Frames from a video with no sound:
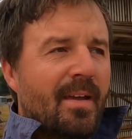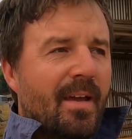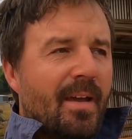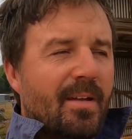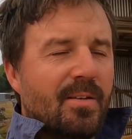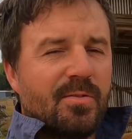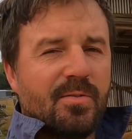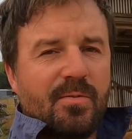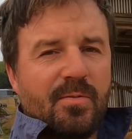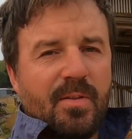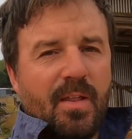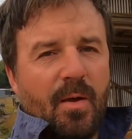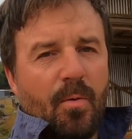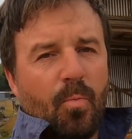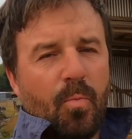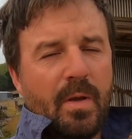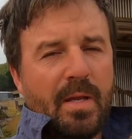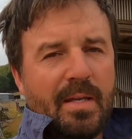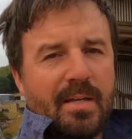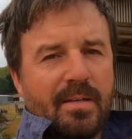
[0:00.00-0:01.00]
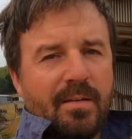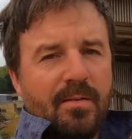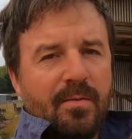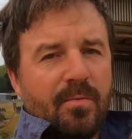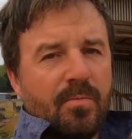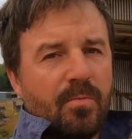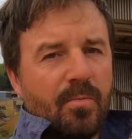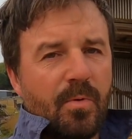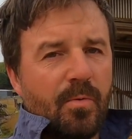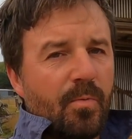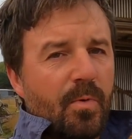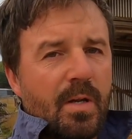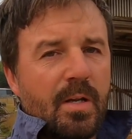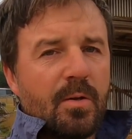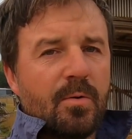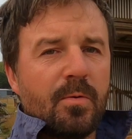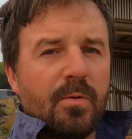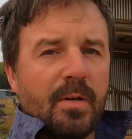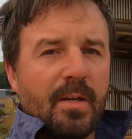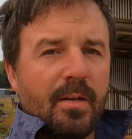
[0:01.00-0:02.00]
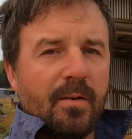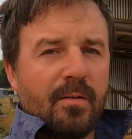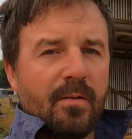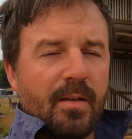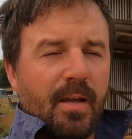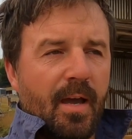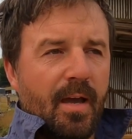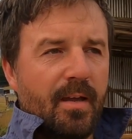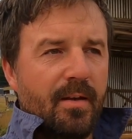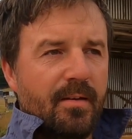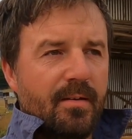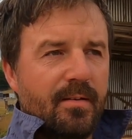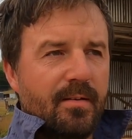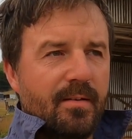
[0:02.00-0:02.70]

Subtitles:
And during that wind, we really couldn't irrigate